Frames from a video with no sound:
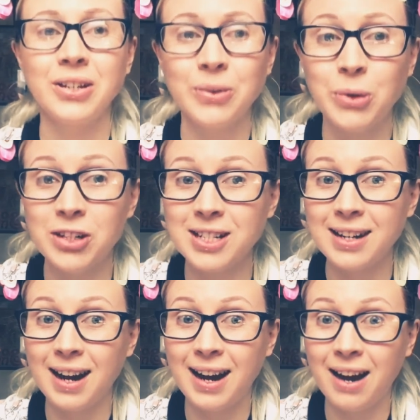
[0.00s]
what did
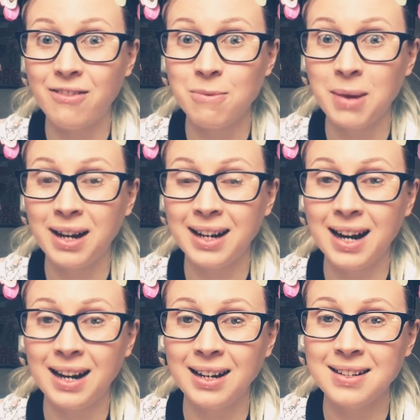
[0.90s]
I have in my
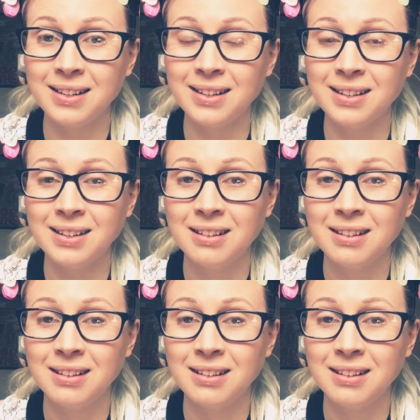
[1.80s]
garden?